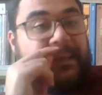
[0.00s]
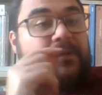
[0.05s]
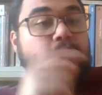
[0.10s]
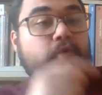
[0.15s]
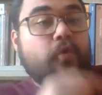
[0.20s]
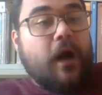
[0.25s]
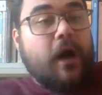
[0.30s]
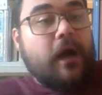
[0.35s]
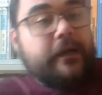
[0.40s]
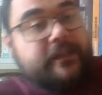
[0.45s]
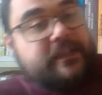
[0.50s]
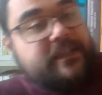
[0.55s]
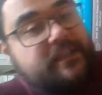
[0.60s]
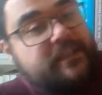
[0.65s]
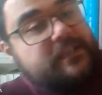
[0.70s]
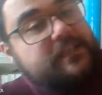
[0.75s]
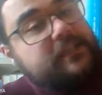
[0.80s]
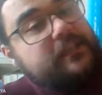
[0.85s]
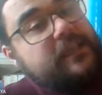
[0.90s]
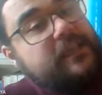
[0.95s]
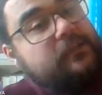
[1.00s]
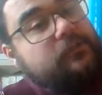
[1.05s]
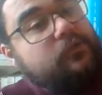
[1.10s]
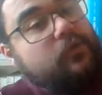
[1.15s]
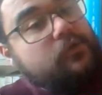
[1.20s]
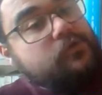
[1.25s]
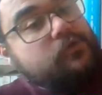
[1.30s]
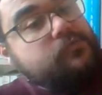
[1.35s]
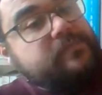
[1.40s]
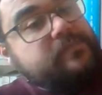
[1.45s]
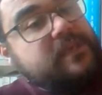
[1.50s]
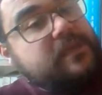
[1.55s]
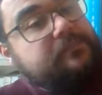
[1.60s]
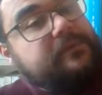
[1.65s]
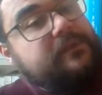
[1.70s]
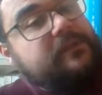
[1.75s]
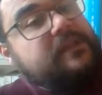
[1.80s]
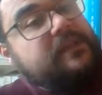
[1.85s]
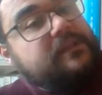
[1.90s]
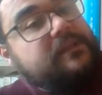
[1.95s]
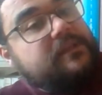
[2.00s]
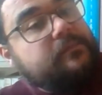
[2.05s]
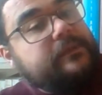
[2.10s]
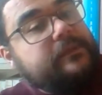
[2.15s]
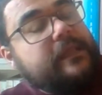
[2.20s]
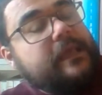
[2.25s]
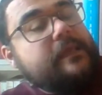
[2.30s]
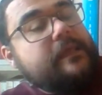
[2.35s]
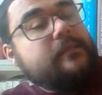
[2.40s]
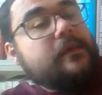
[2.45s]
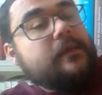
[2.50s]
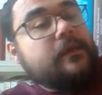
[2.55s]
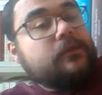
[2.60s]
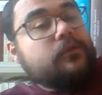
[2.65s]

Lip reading: You are killing those people in the plane